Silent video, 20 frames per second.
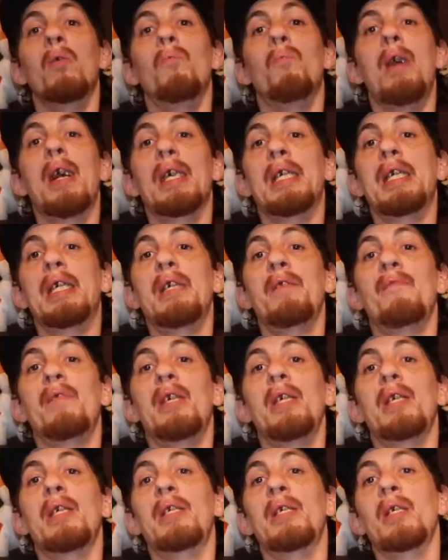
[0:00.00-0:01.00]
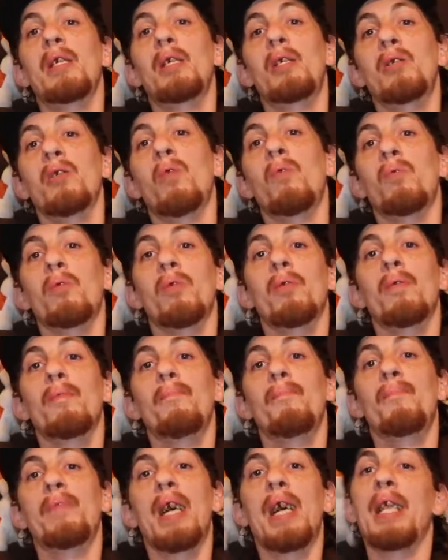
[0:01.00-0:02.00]
Joaquin Phoenix's
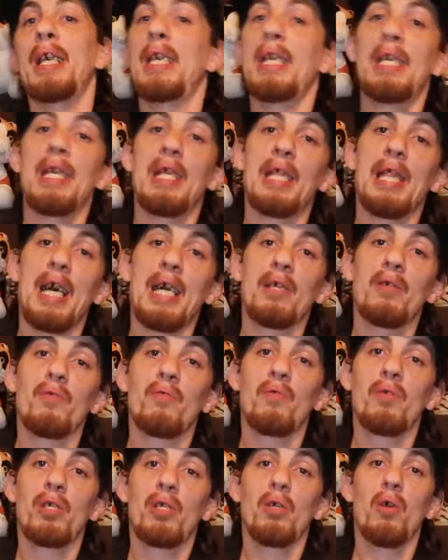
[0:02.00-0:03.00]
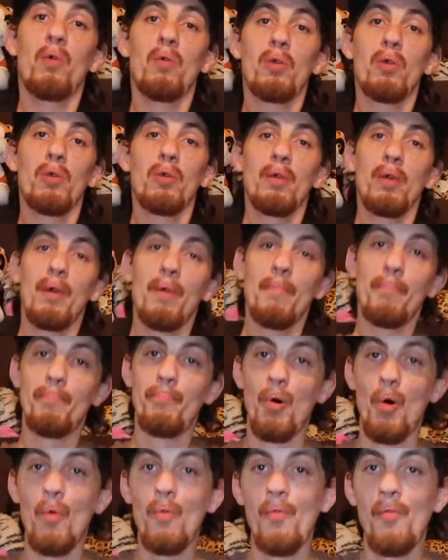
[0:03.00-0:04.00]
Joker and Heath Ledger's Joker
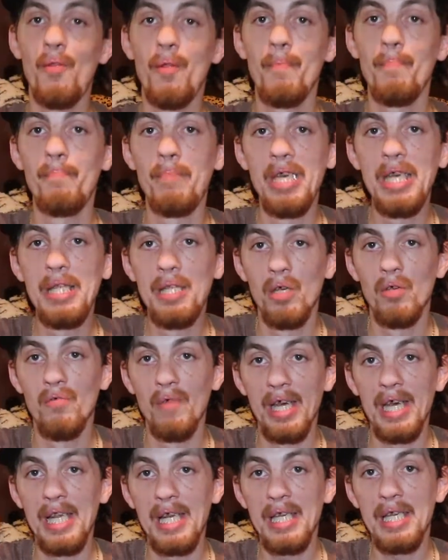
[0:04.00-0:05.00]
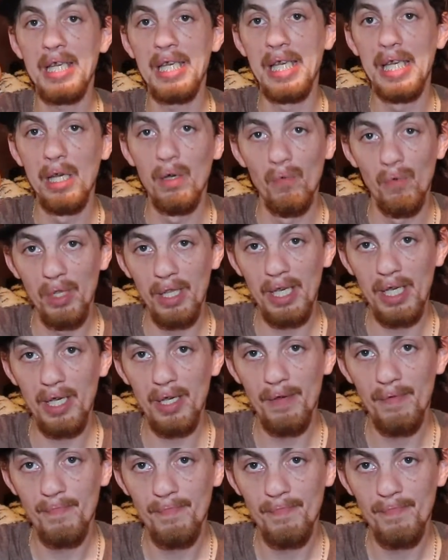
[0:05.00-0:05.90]
both be the greatest equally?